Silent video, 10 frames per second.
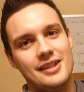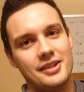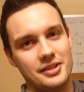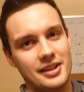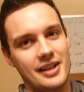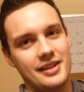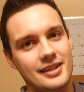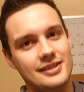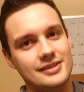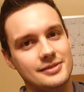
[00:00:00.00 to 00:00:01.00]
good luck,
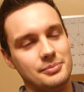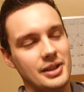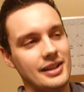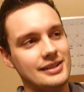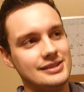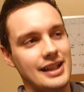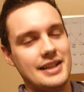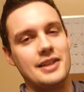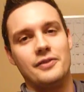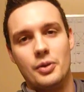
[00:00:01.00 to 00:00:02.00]
but
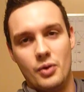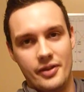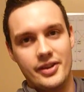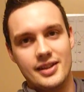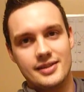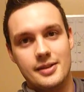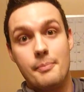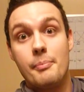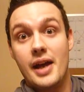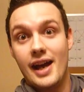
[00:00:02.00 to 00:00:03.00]
I definitely want this
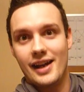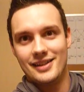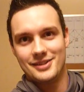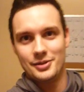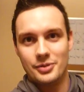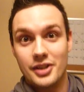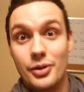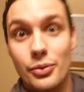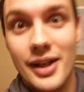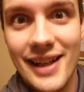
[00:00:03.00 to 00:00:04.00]
bad, so
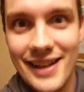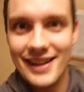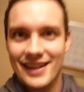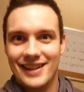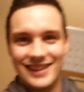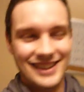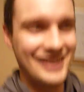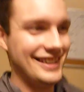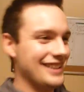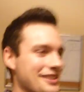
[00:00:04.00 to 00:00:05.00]
get ready.
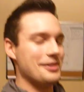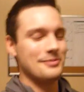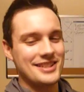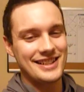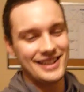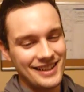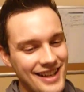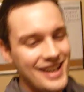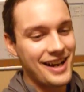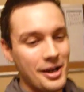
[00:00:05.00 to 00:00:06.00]
No, I'm just kidding.
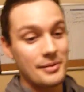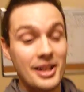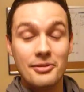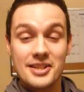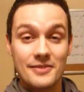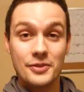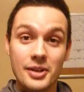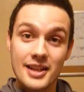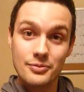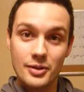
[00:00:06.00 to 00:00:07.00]
Anyways, if
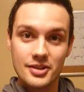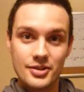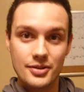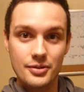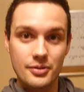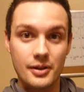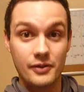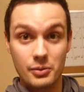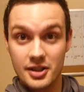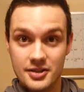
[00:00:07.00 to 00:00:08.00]
you're
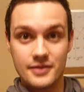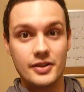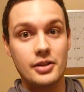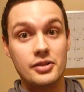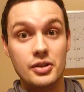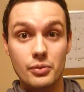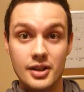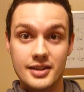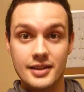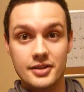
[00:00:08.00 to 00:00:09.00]
watching this video and you
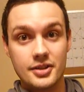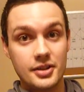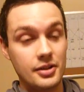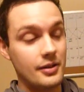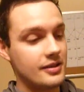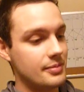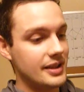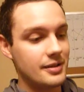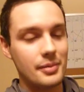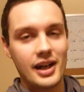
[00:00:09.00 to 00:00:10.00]
want to enter, you don't have to be
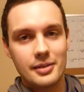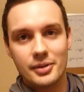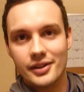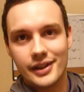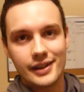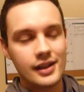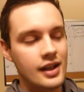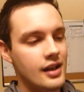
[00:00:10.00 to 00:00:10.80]
into bodybuilding